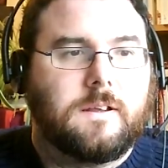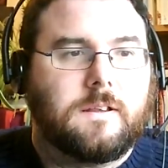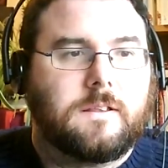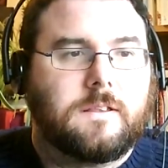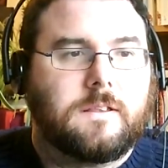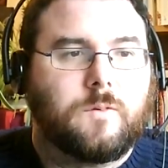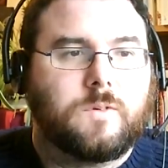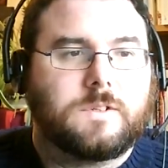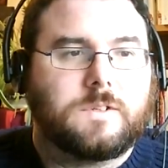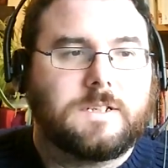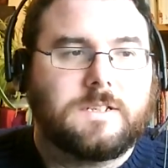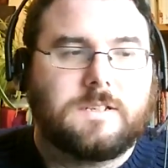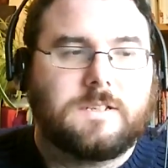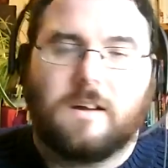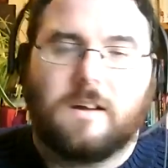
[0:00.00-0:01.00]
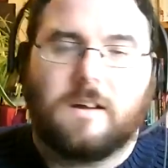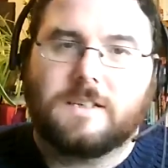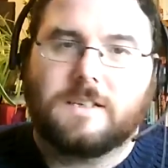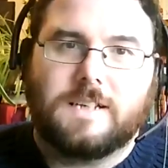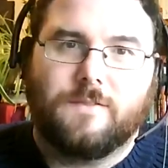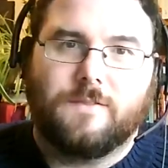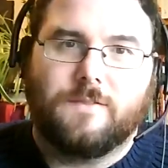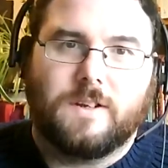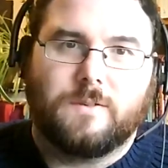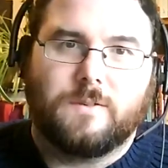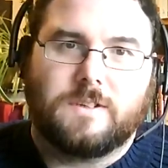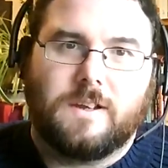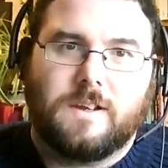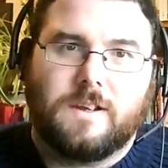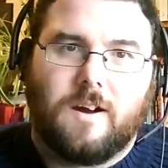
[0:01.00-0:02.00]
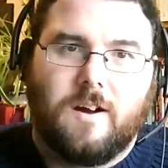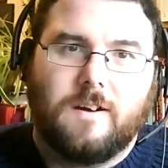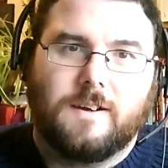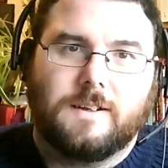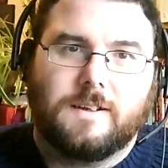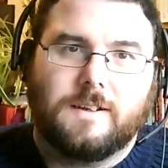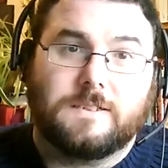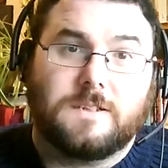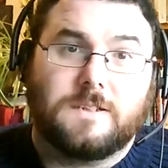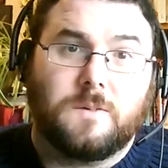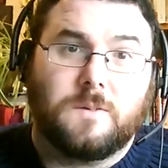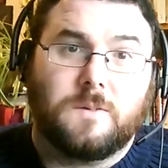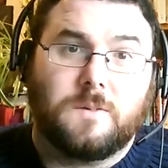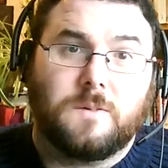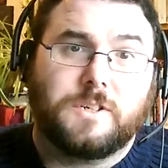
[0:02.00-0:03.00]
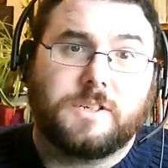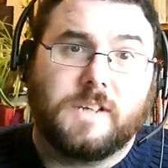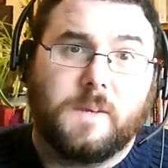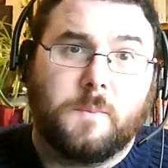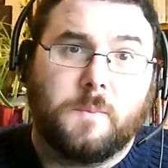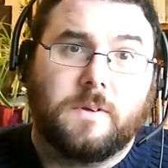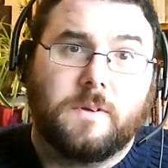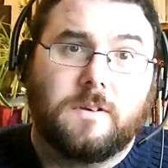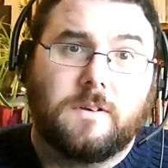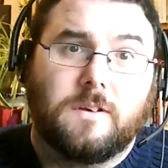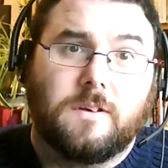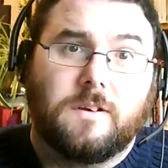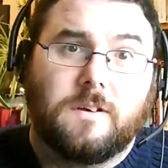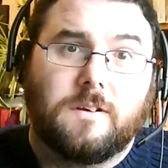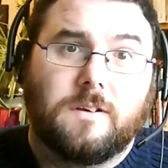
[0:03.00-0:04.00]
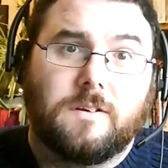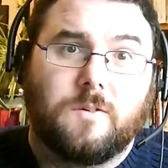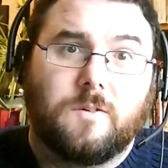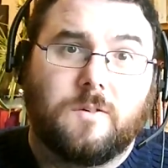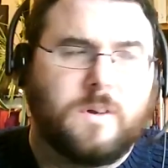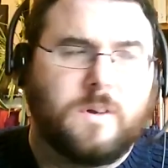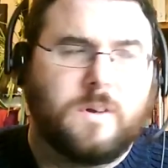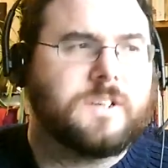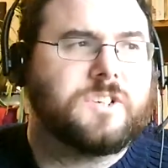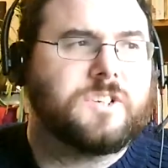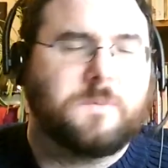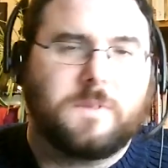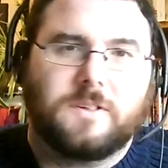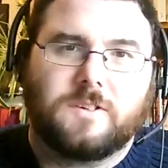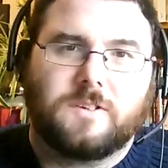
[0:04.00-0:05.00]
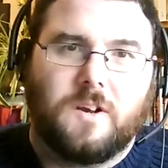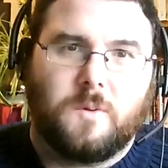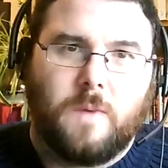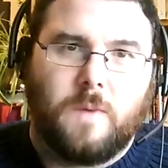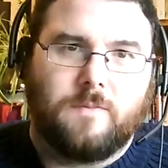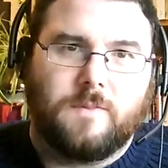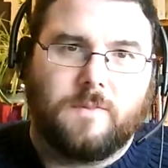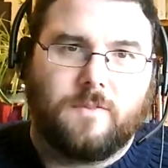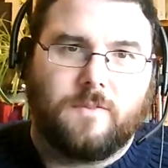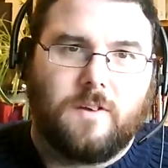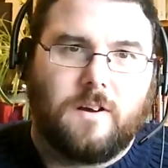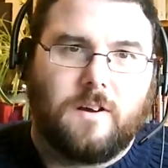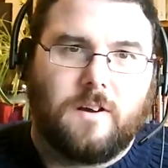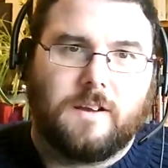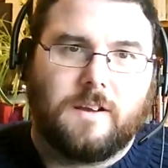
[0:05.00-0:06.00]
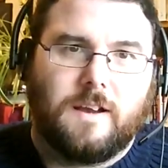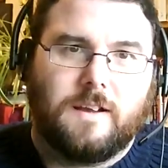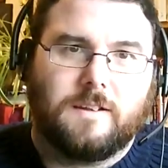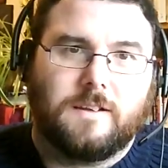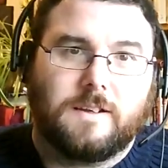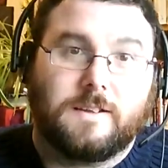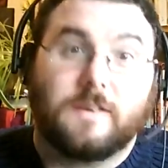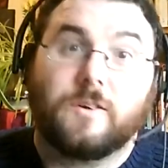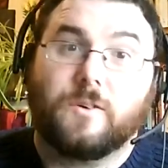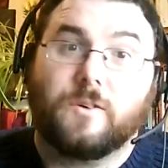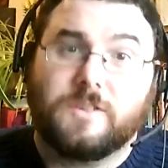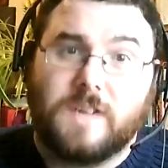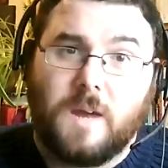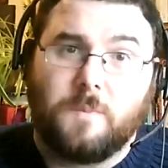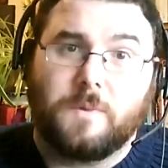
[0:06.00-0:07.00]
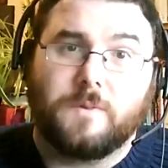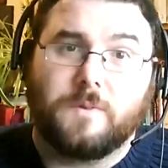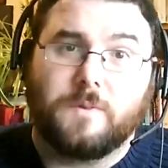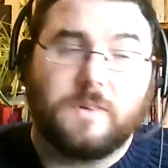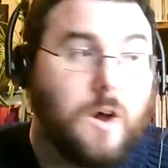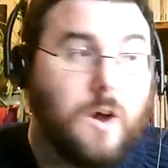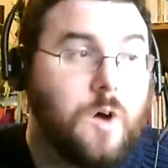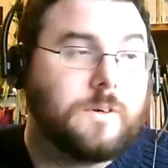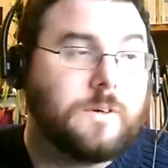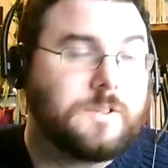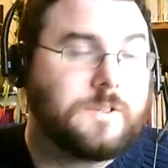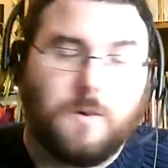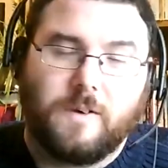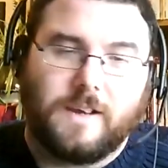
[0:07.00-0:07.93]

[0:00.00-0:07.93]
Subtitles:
there was this on this leaflet. It was like, Ireland is the wayward sheep. We're the sheep that's gone away from the flock, and like the good shepherd will always go and